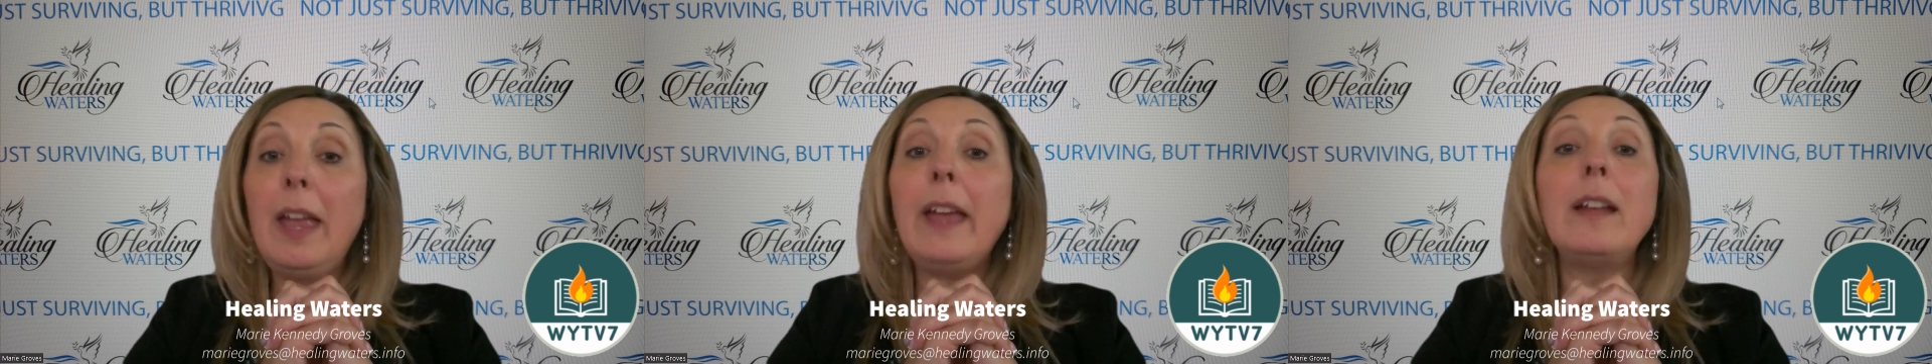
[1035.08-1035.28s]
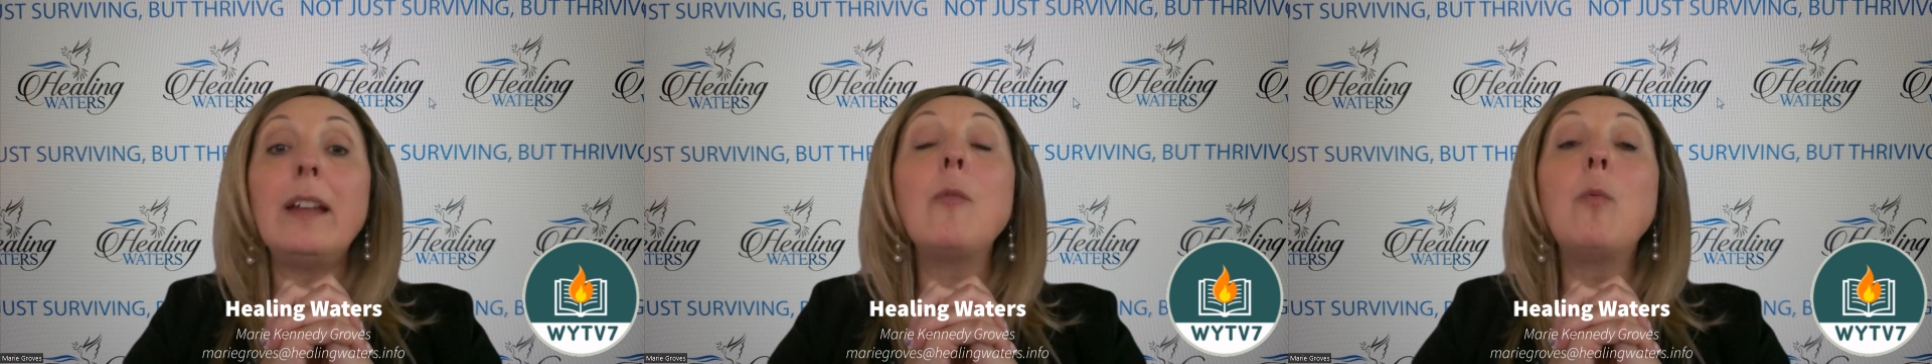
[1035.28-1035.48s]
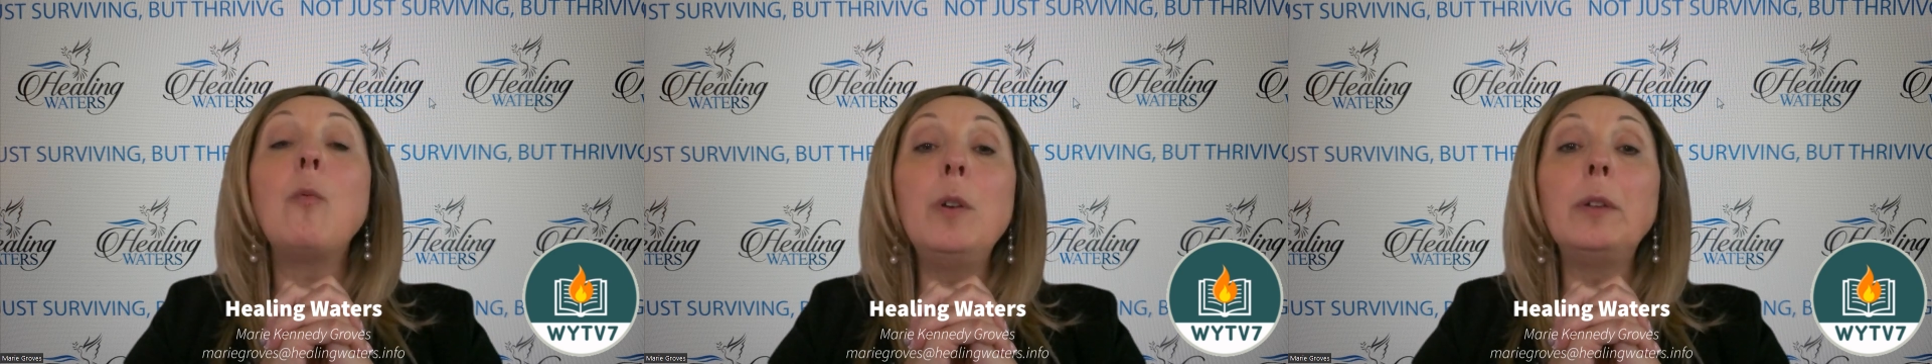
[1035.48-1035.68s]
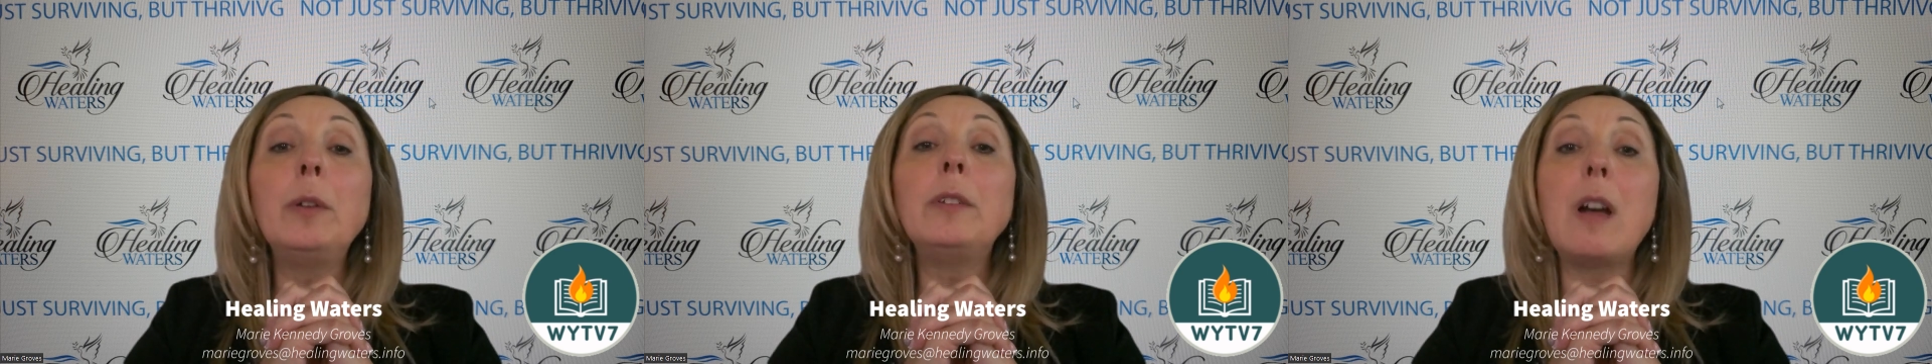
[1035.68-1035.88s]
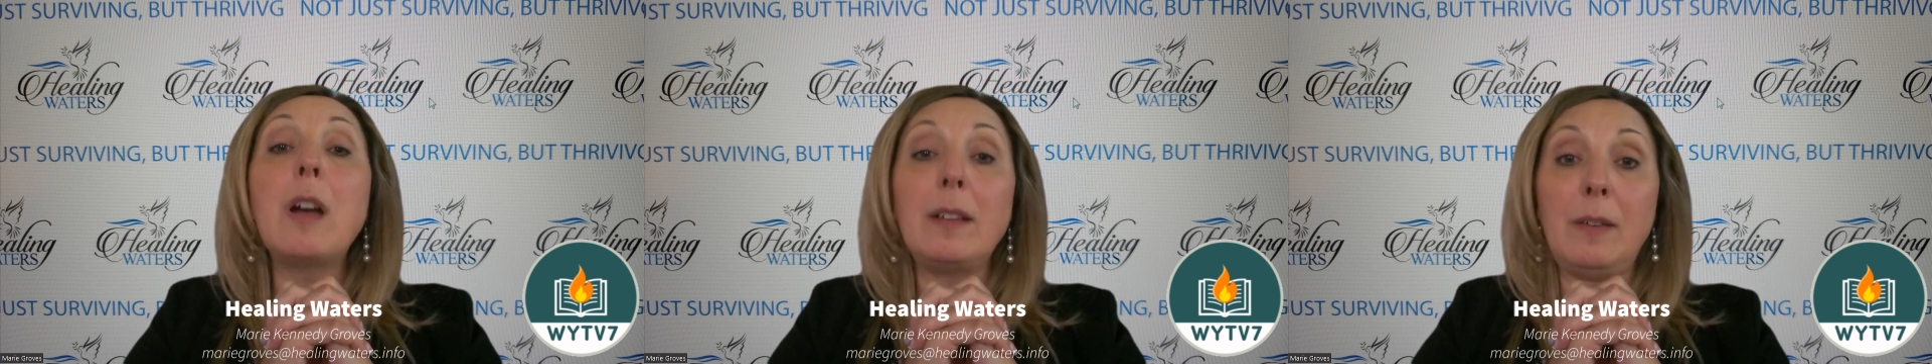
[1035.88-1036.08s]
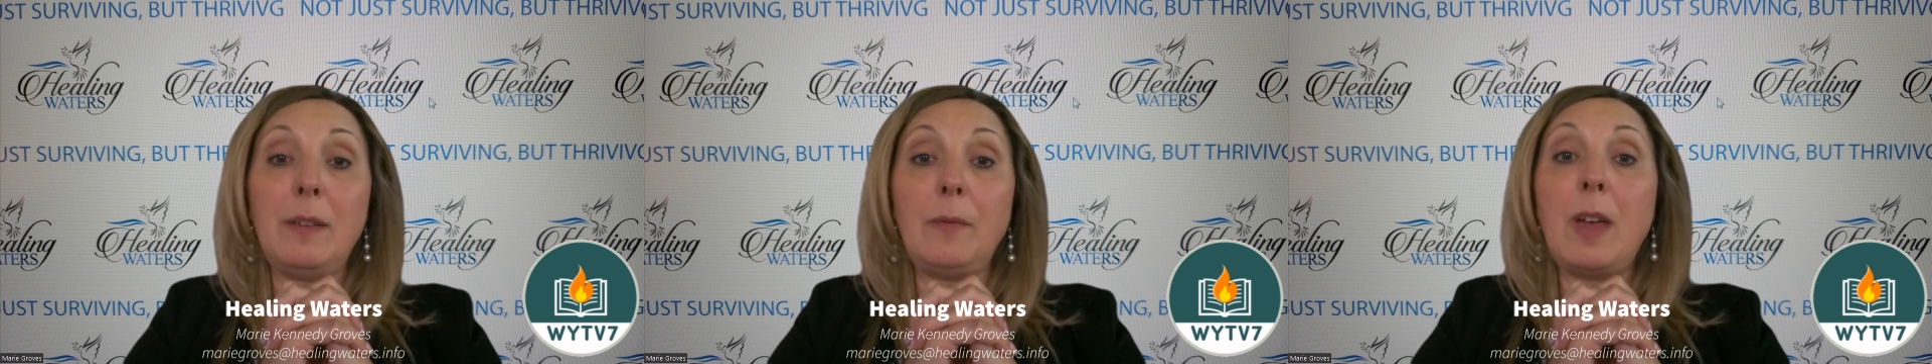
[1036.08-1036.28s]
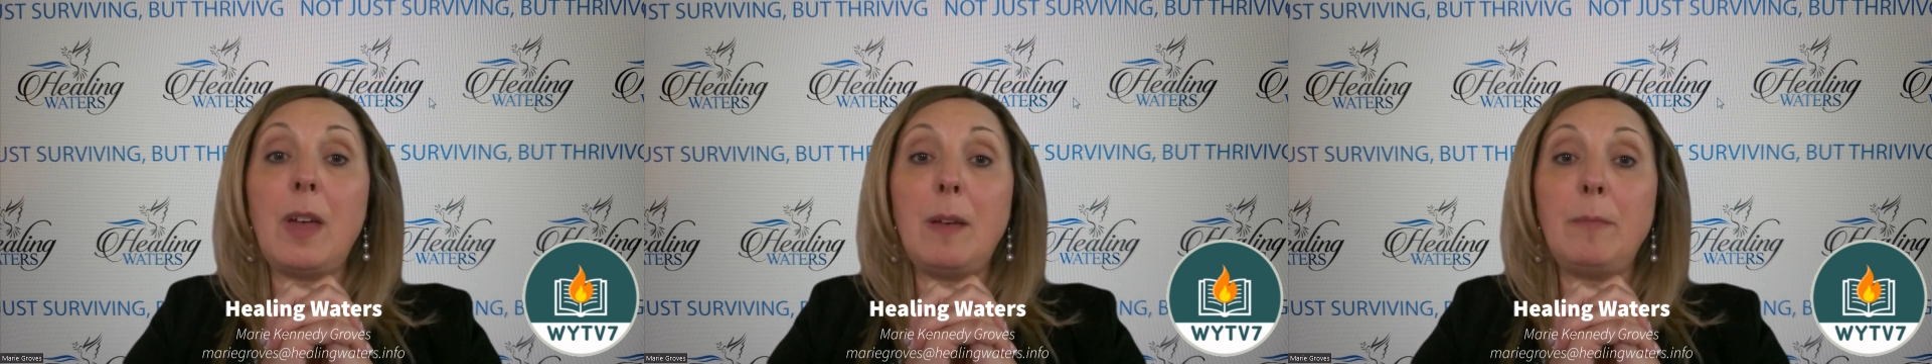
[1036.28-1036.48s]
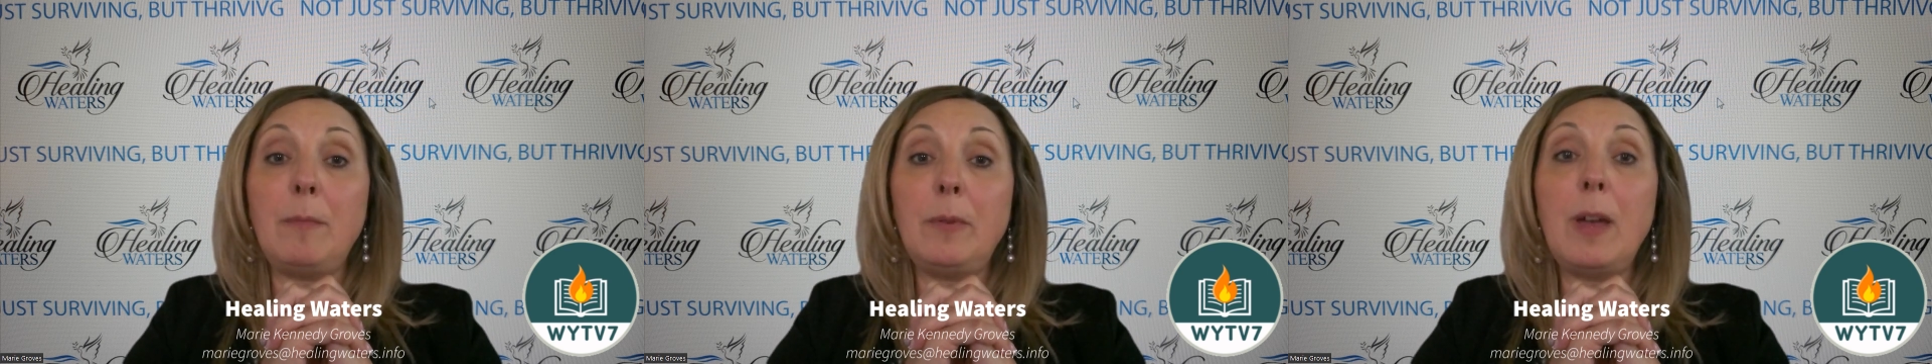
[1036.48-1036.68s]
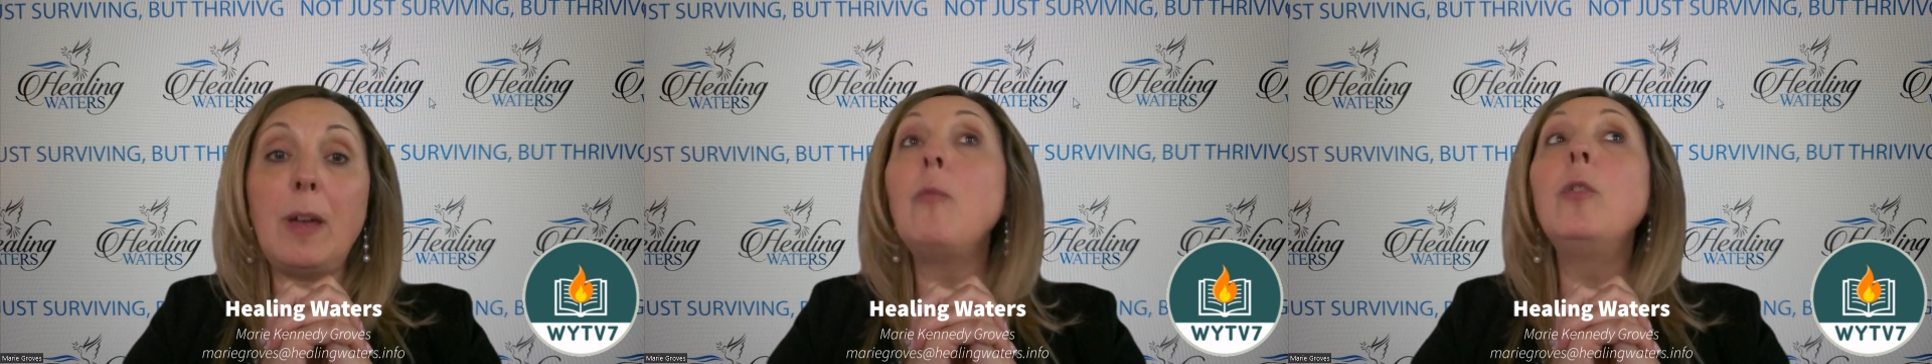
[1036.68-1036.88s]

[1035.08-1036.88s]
And I will not give up. I